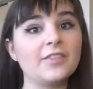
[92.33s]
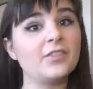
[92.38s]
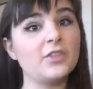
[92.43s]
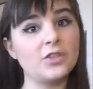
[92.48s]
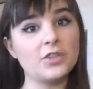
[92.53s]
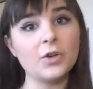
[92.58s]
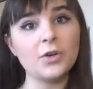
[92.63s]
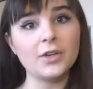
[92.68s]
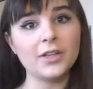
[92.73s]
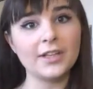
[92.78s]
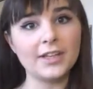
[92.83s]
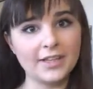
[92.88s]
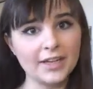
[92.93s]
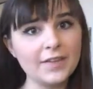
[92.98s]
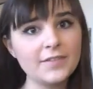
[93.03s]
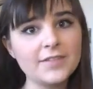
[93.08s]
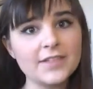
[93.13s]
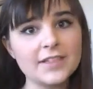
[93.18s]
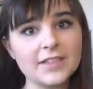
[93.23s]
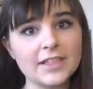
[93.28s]
if you don't get
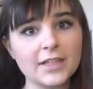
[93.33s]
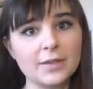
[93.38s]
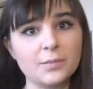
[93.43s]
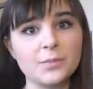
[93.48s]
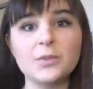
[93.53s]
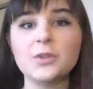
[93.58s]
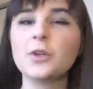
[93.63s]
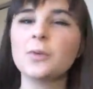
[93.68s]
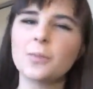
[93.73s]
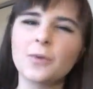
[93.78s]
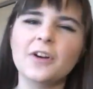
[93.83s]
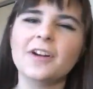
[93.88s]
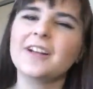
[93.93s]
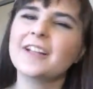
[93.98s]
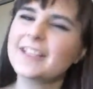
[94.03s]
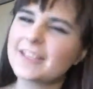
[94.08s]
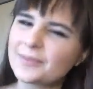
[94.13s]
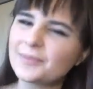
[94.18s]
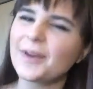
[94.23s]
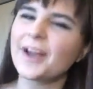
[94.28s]
enough sleep, your
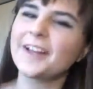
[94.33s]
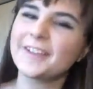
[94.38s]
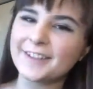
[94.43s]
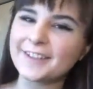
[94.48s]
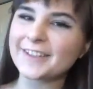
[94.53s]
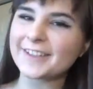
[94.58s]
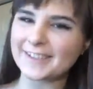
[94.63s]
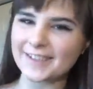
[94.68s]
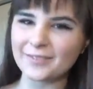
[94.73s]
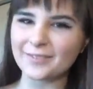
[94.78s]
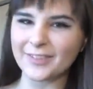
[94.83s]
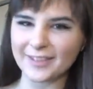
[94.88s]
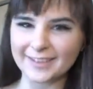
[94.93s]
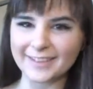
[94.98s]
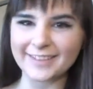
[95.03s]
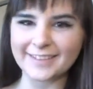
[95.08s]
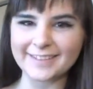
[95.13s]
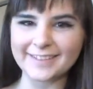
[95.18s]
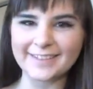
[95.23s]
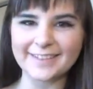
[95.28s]
mornings might look something
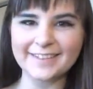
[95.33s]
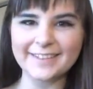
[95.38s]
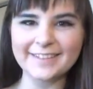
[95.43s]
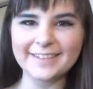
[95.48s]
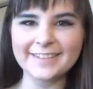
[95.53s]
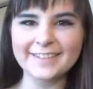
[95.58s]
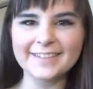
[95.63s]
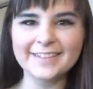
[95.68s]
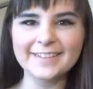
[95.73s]
like this.